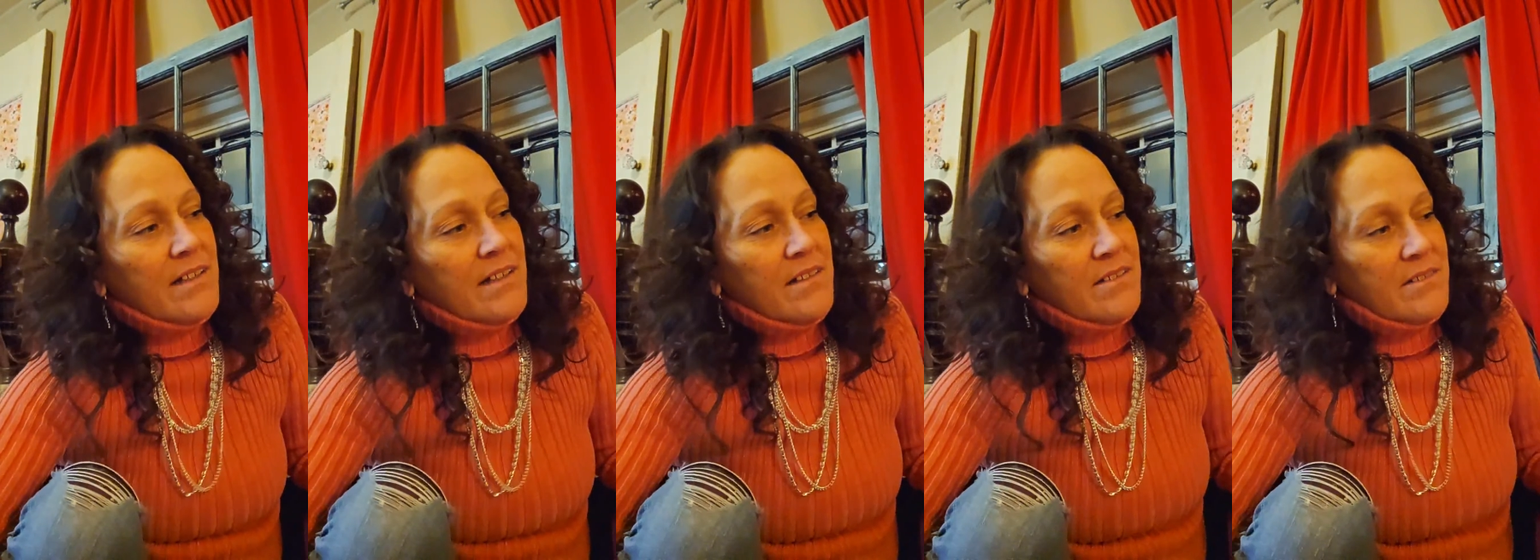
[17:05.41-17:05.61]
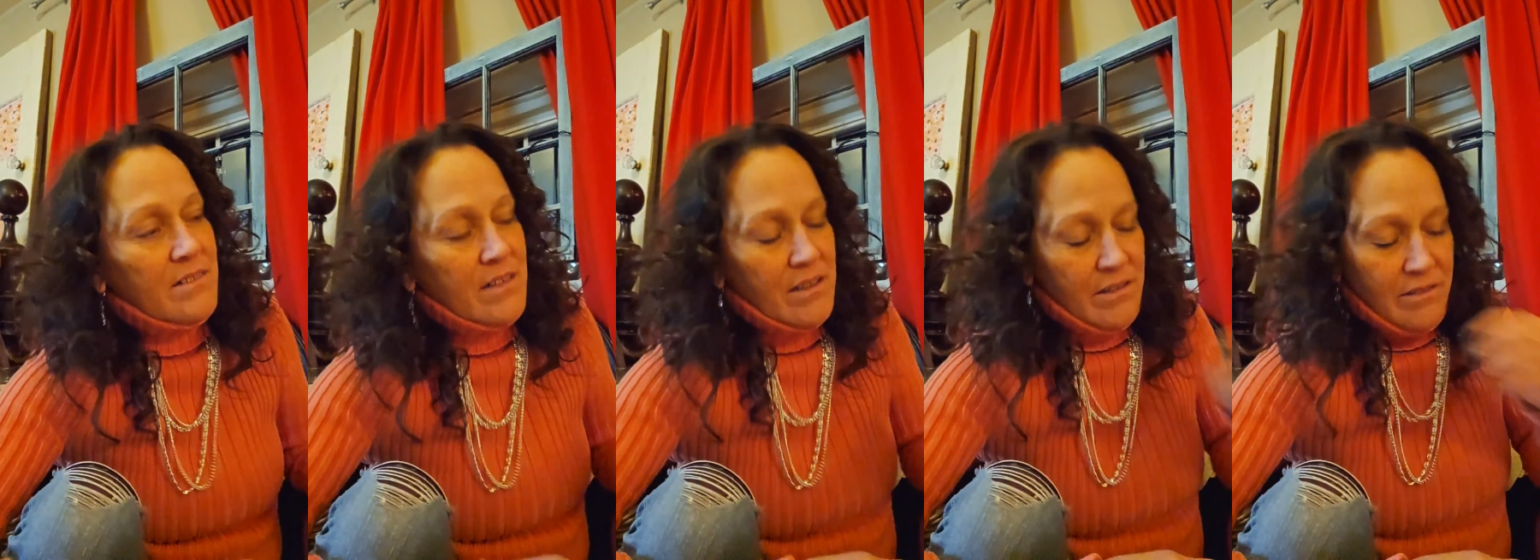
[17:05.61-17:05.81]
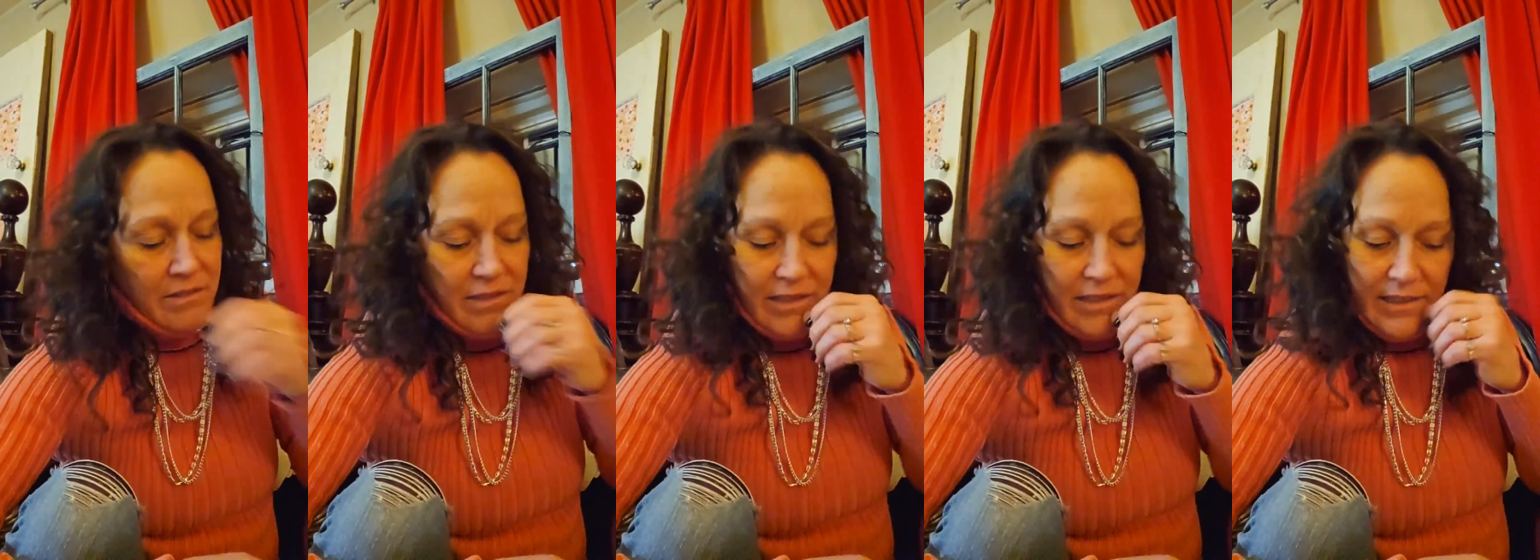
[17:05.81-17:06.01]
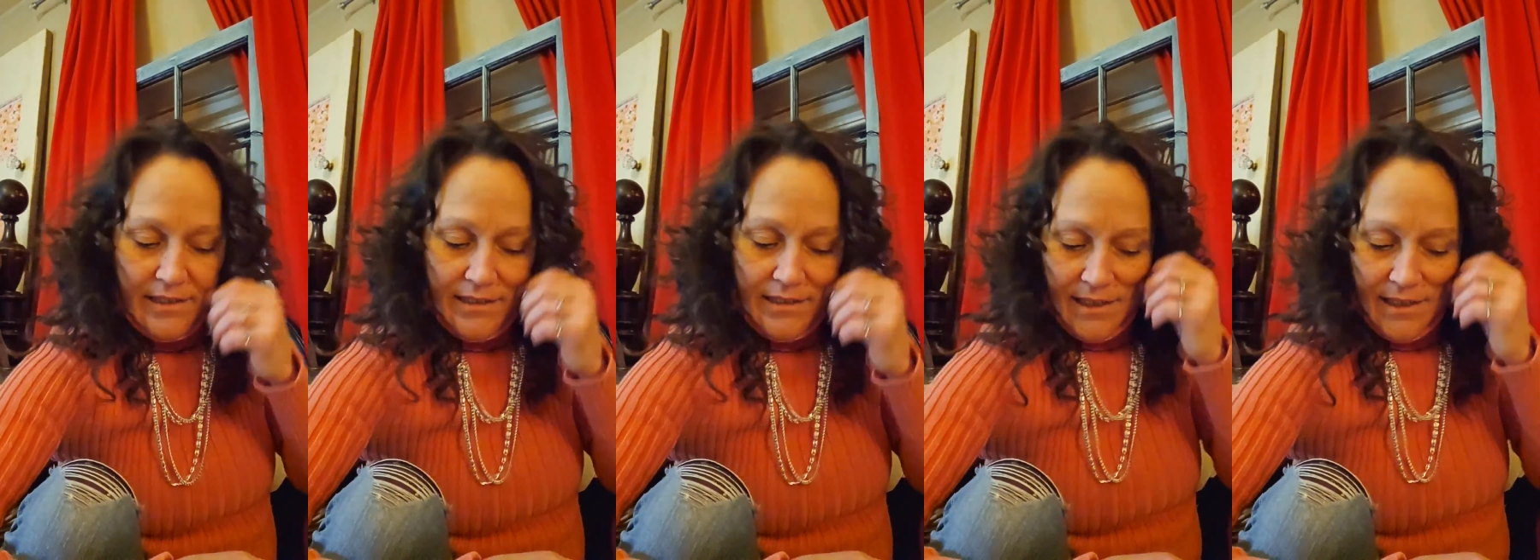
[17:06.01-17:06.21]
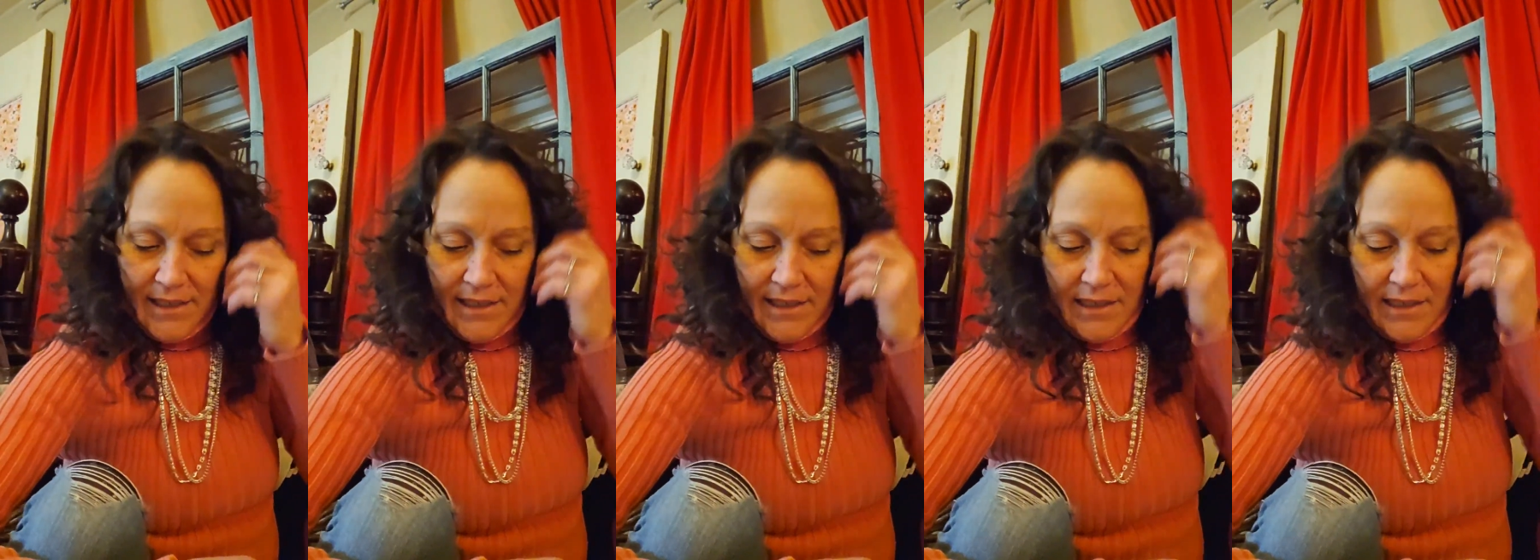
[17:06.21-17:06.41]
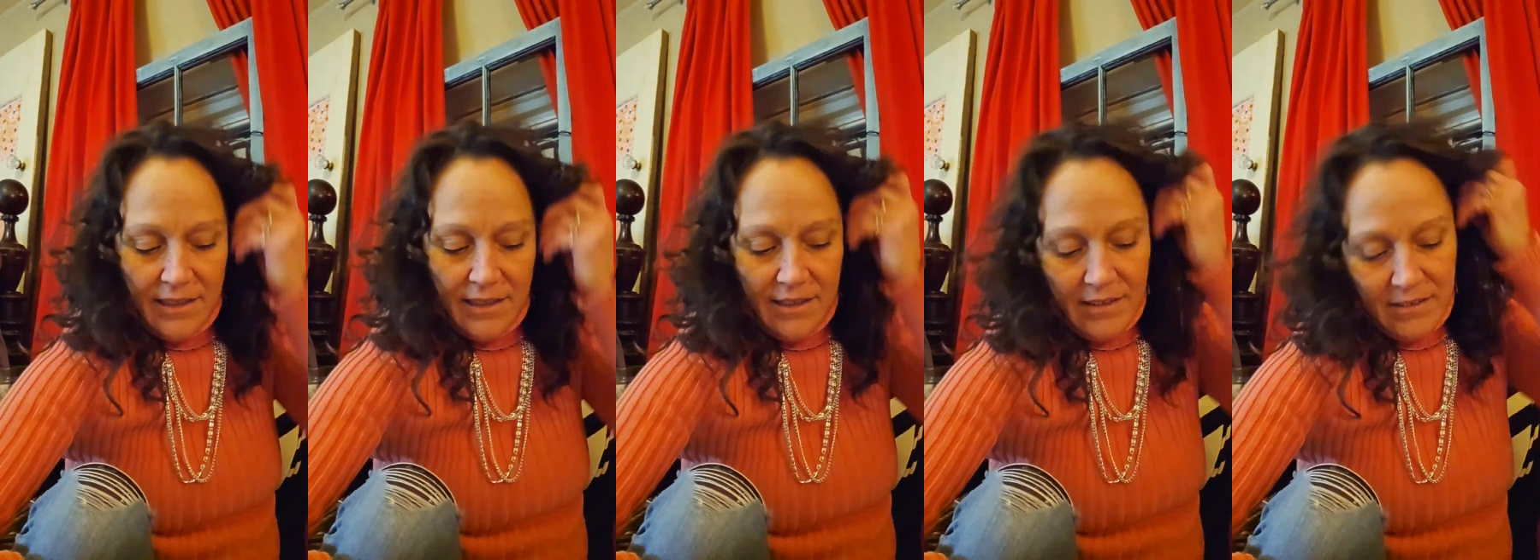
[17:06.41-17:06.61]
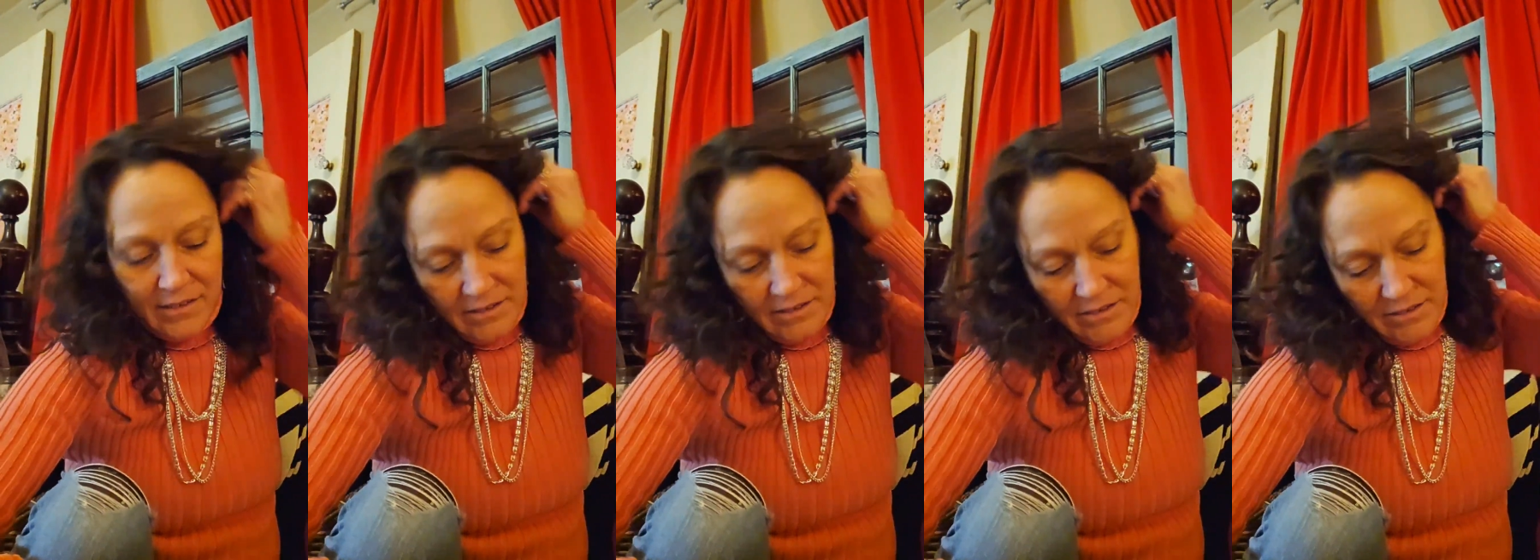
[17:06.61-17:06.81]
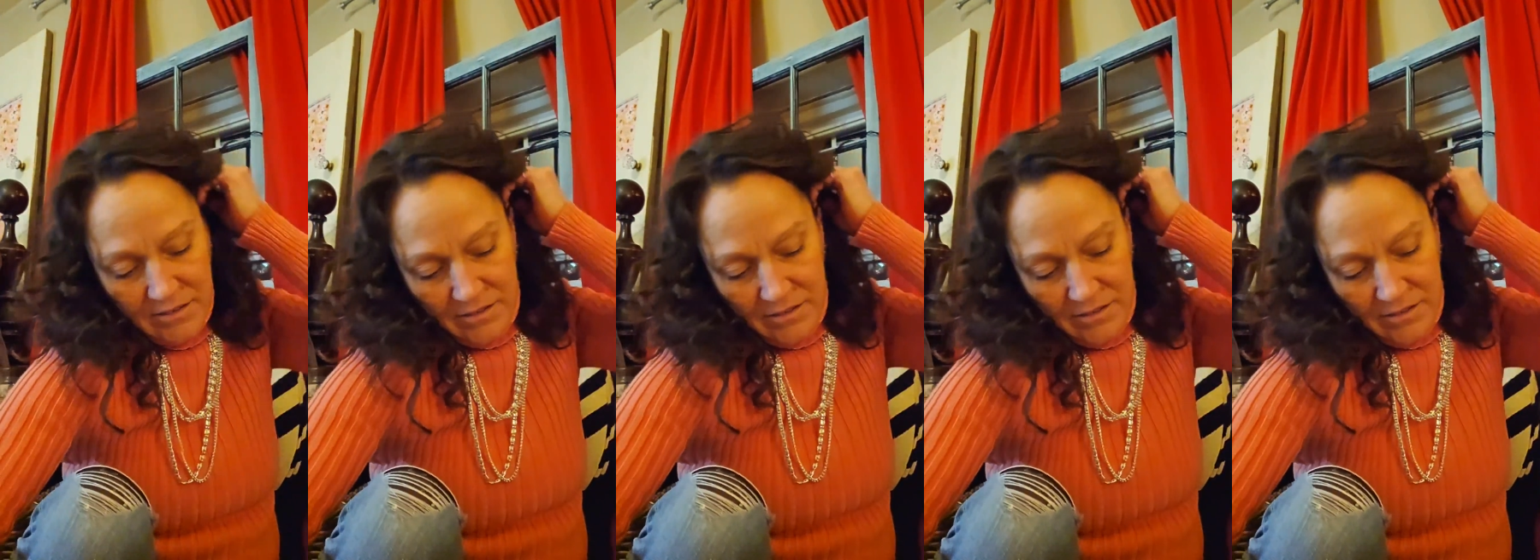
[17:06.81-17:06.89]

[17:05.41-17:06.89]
All right, I guess.